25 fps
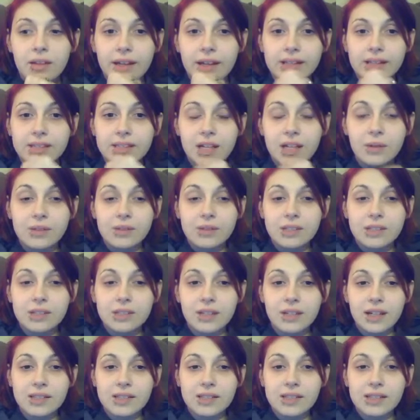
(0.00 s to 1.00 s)
like I said, I will
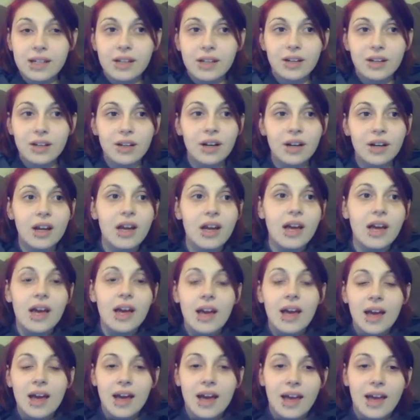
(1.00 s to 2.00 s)
see you guys later.
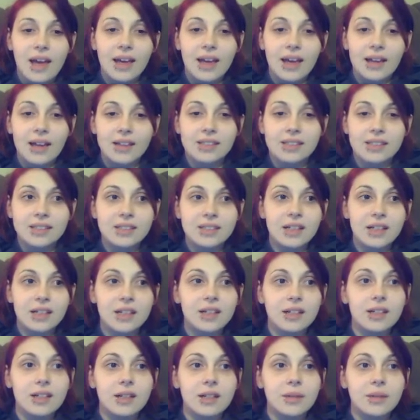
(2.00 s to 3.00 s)
And
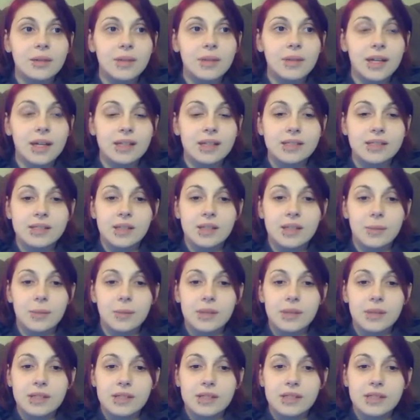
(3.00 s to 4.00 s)
next
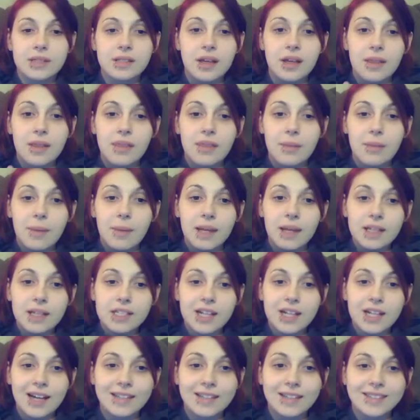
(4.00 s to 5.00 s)
up is the
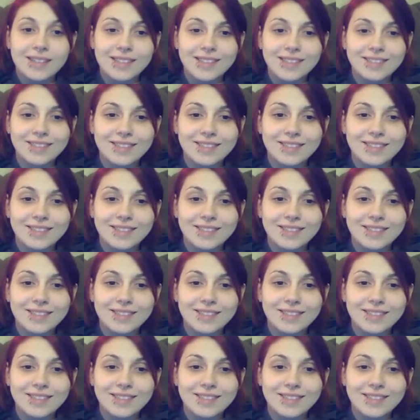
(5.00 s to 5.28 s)
belly shot.